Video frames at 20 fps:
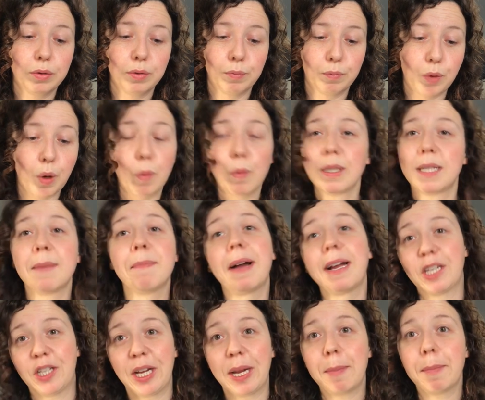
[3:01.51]
what was in my
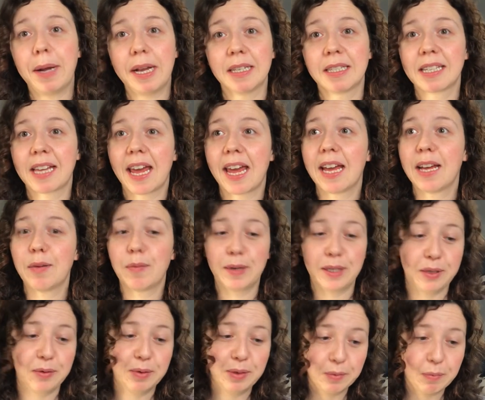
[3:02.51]
Shein basket,
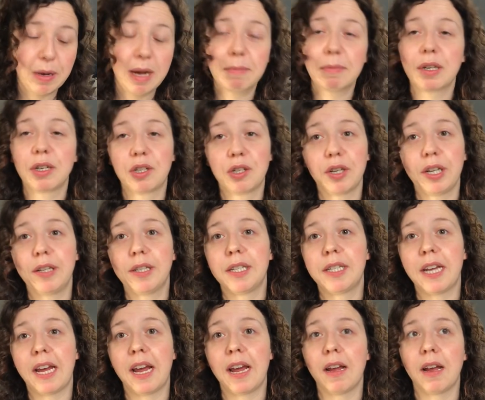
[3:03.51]
which was what I'm going to show you
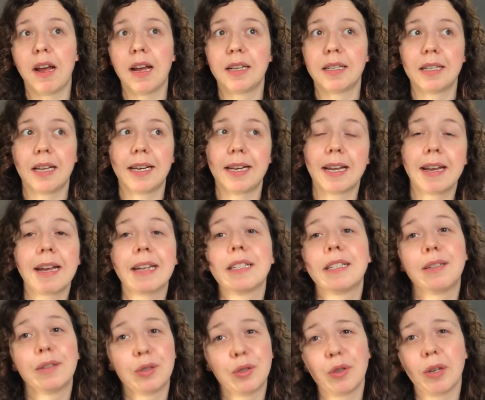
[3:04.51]
today as like a nice
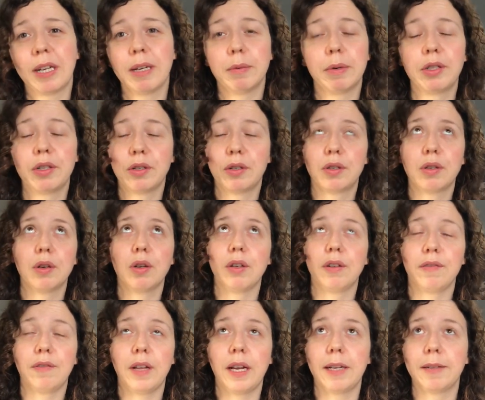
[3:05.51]
little treat, which is so
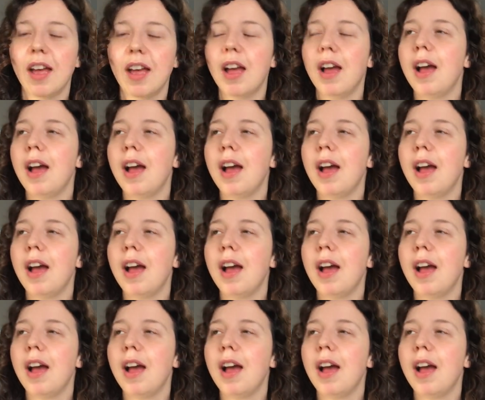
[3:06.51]
lovely.